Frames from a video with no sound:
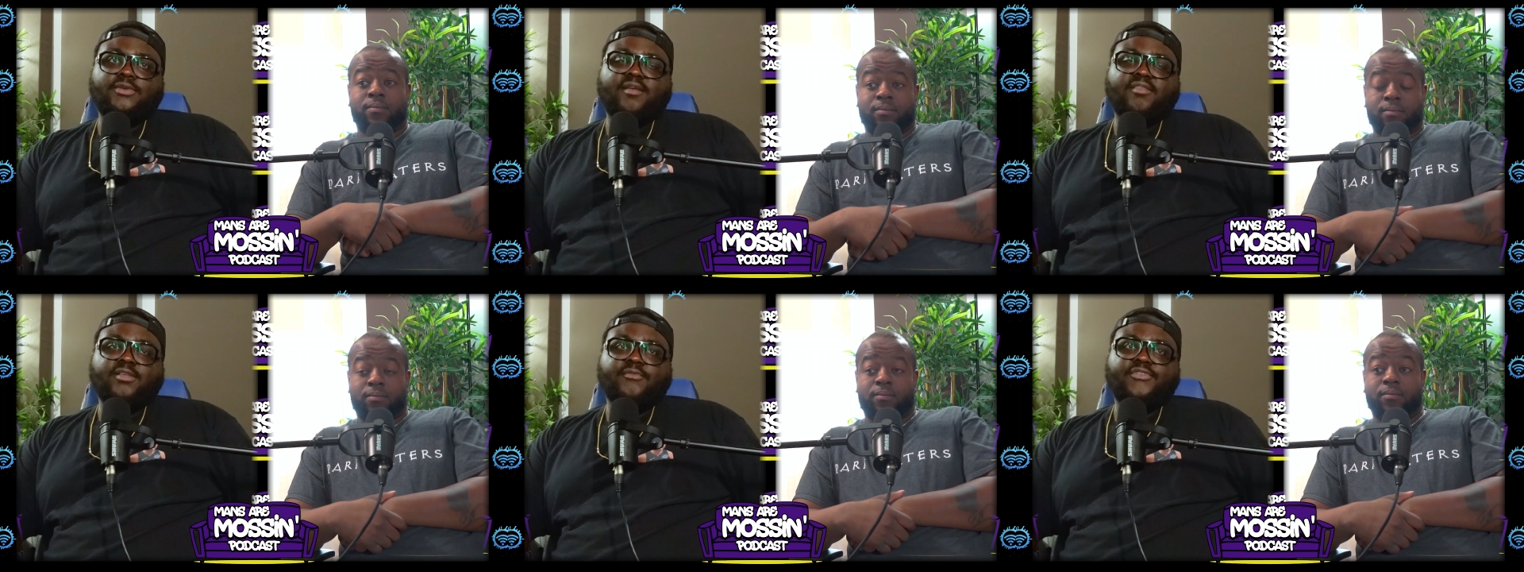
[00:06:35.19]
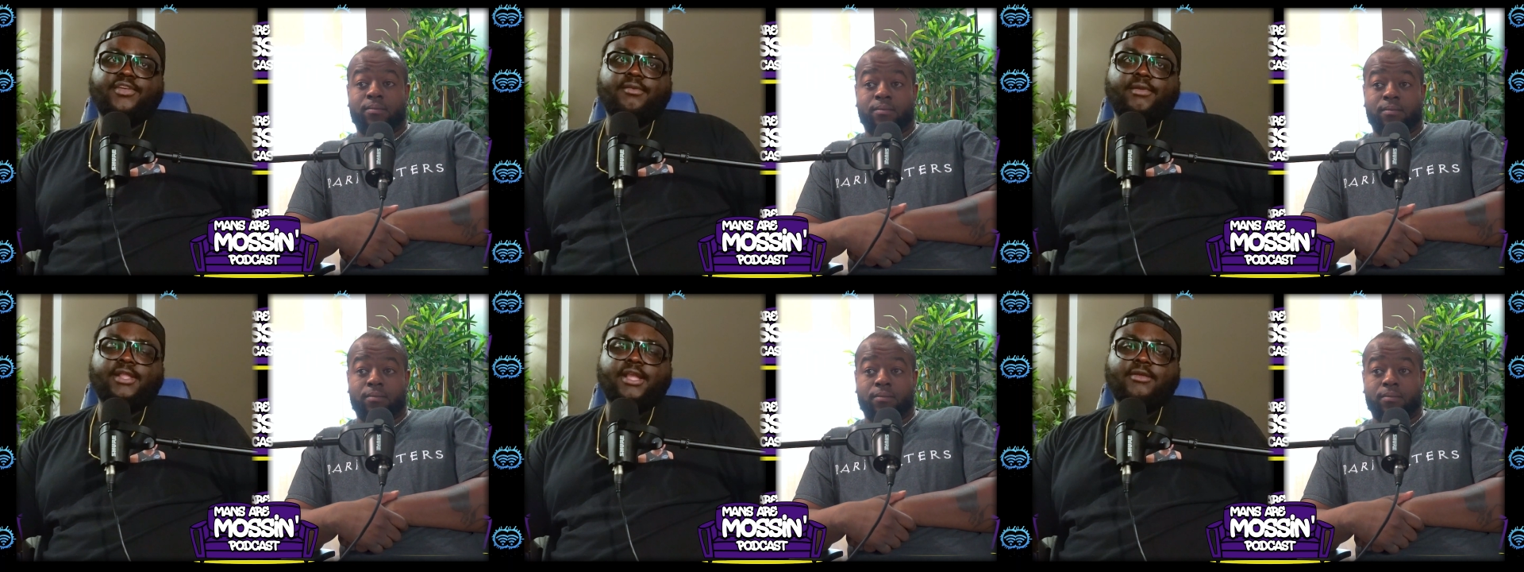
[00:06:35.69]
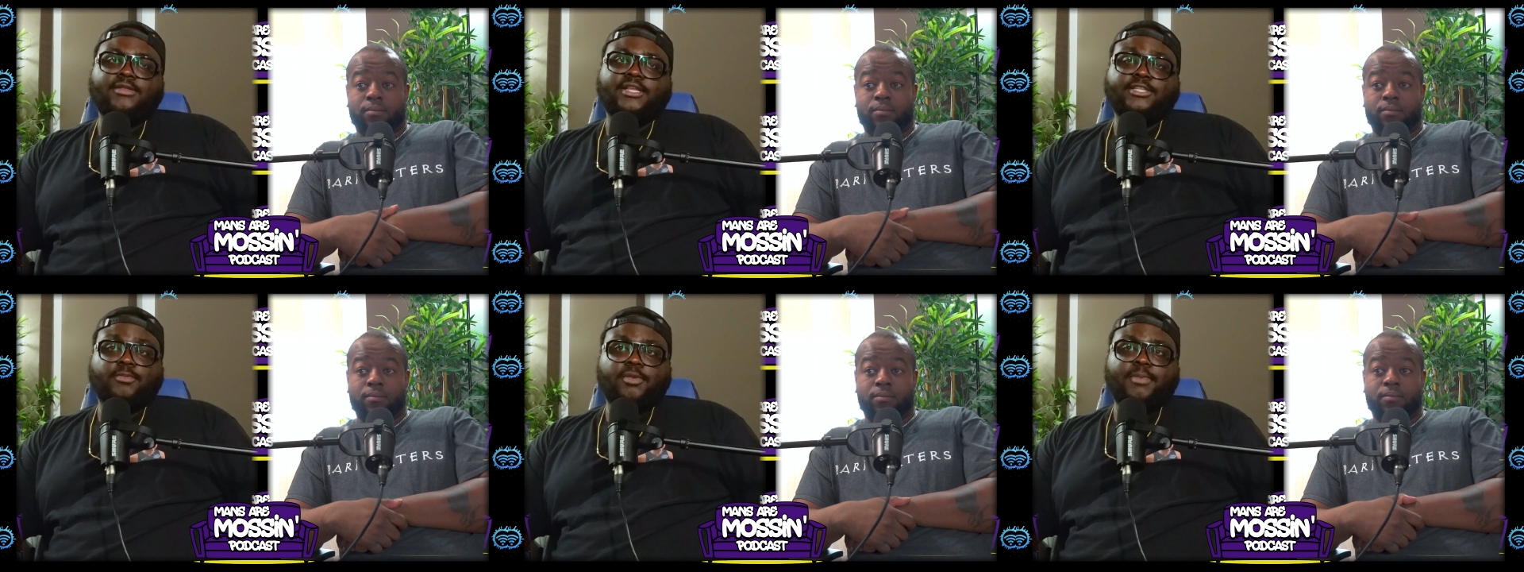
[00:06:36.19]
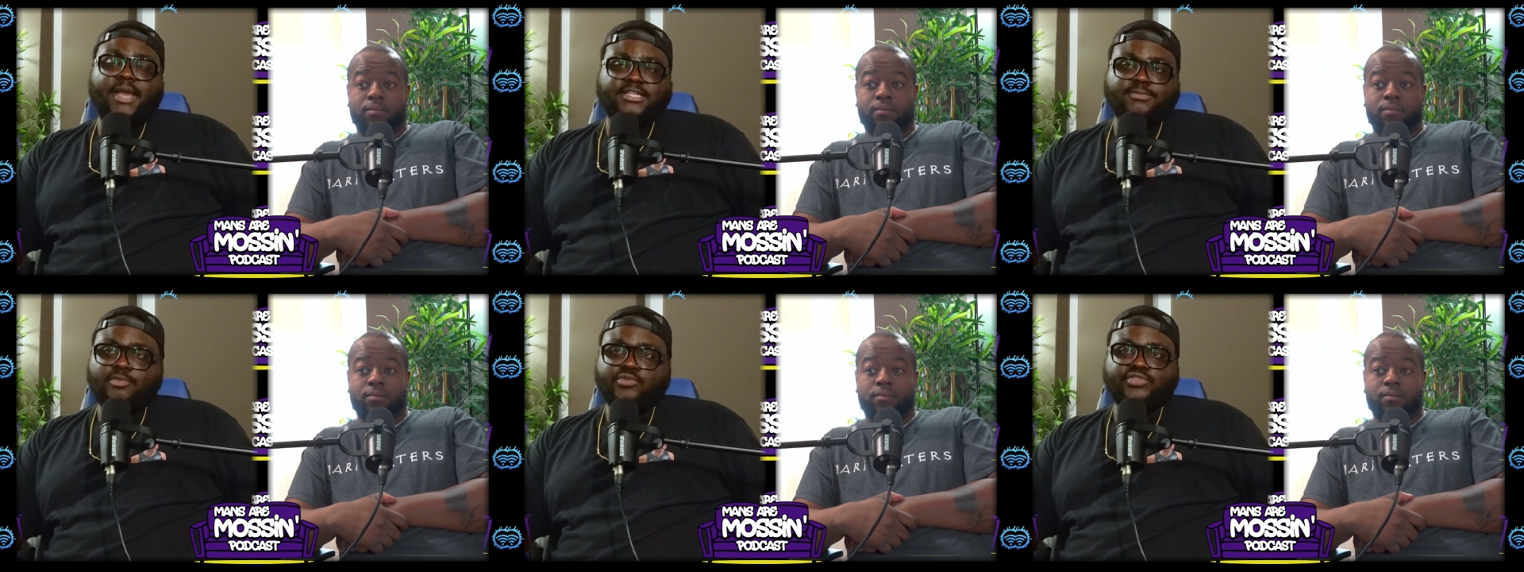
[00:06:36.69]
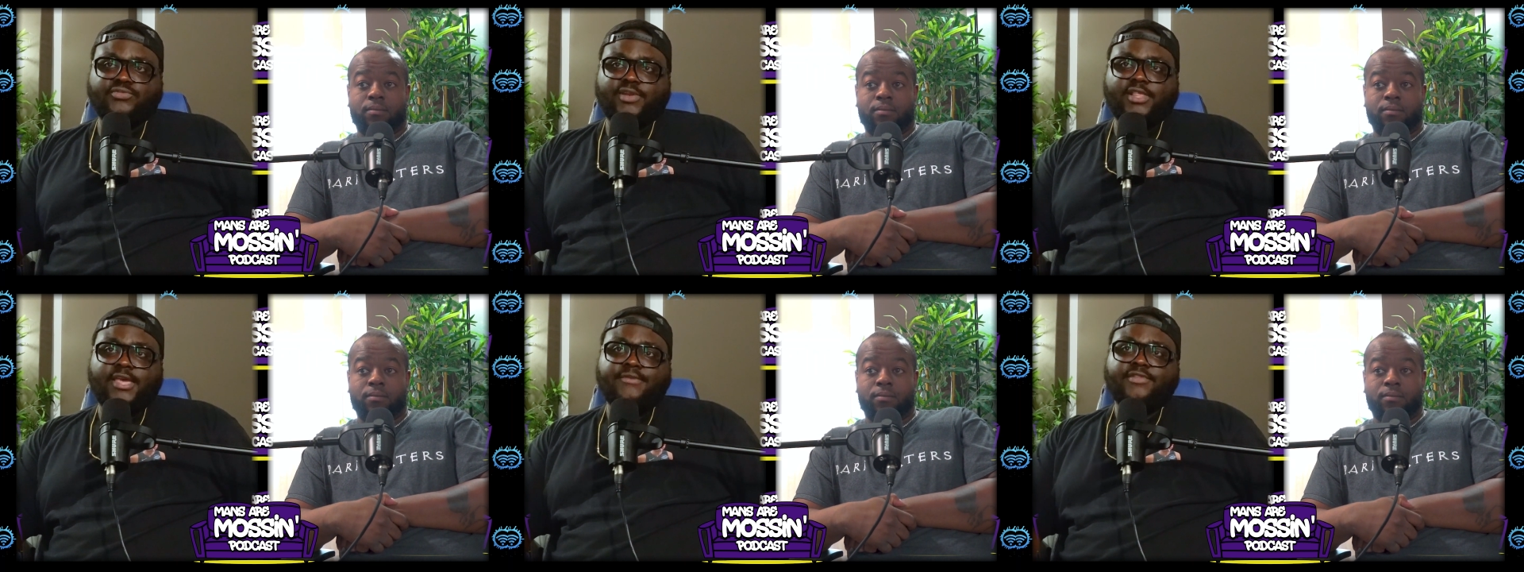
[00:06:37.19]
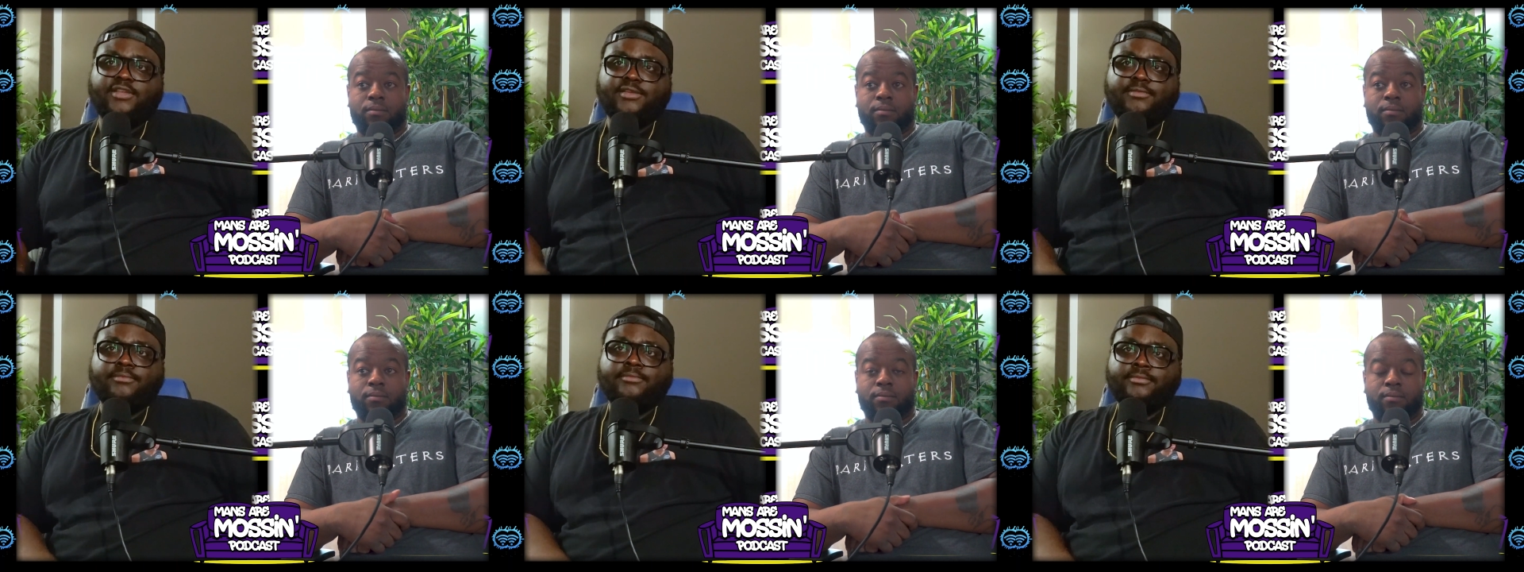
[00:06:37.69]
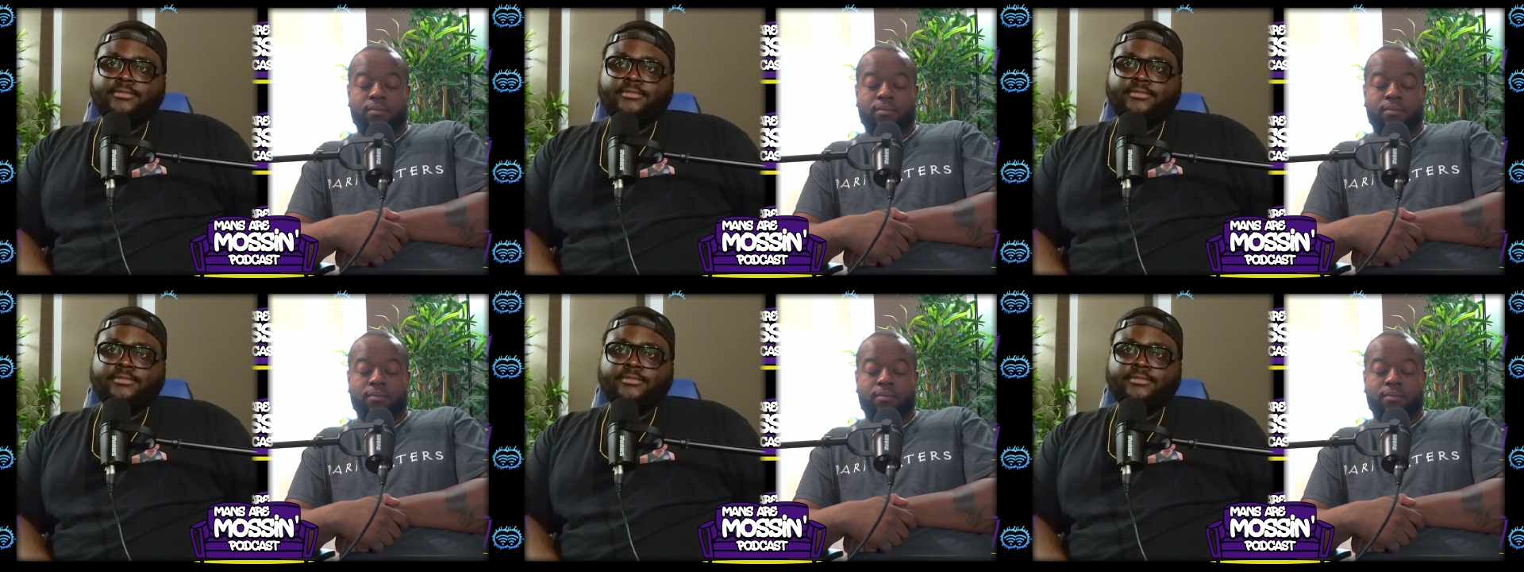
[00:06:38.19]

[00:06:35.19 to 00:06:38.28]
Speaker 1: end up figuring it out, that's gonna be past most of our lifetime.